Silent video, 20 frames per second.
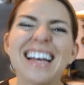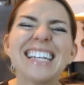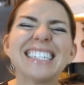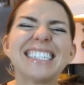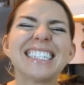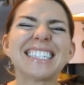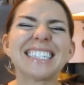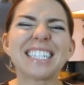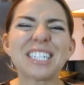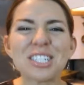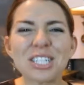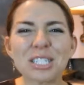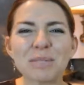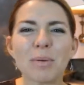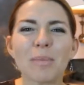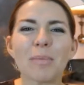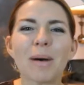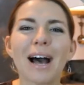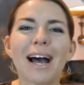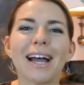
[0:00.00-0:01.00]
Delicious
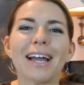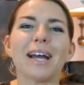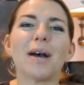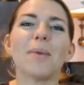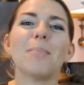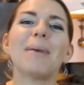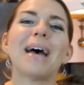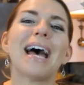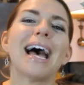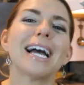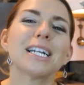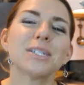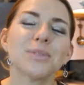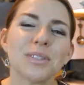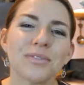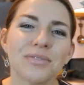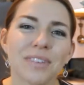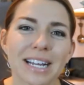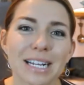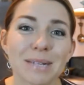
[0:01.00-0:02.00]
papaya packed
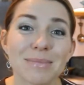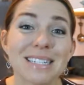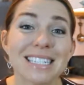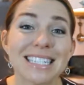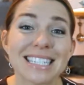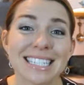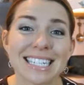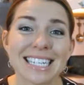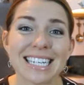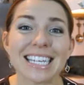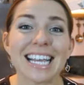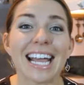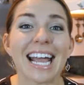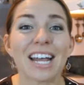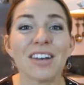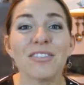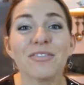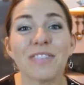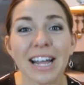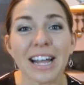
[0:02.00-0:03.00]
with vitamin C
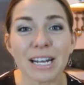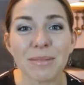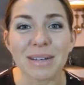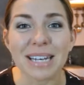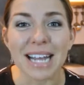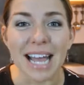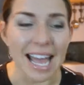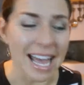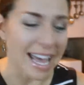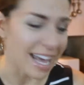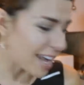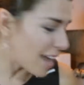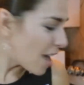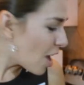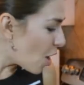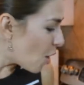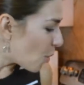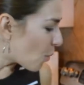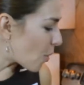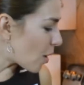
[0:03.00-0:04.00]
and vitamin A.
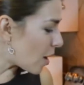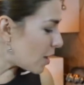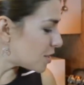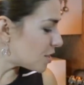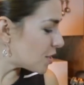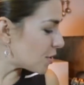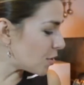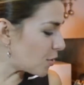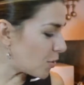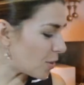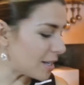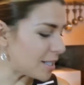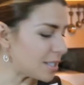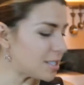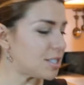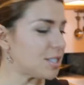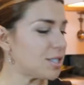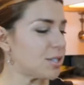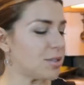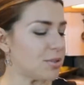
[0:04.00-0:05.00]
We're also going
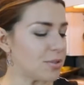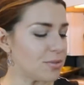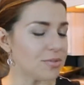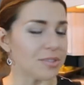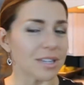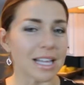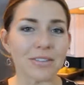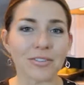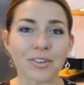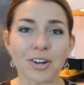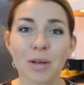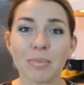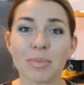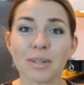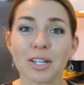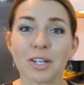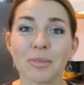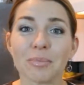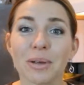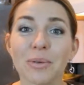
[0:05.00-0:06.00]
to flavor it up a
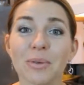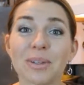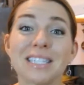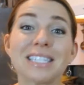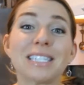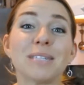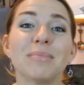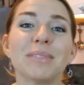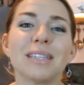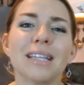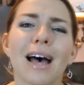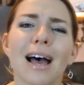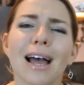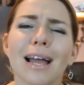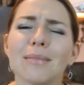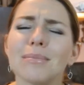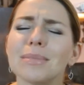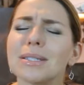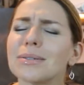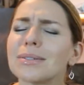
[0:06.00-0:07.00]
little bit with some
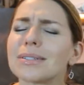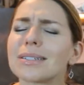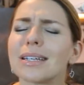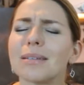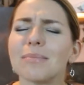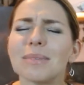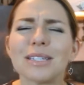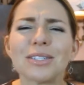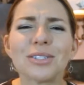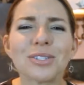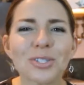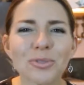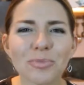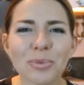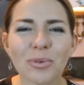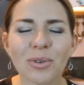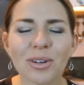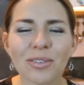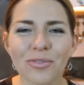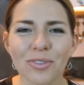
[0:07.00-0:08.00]
lime, so it's going to be super
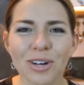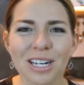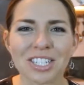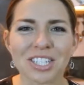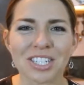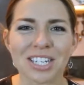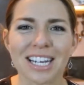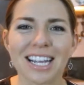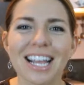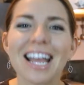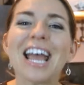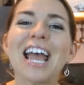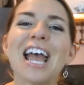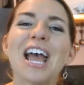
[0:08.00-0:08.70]
refreshing.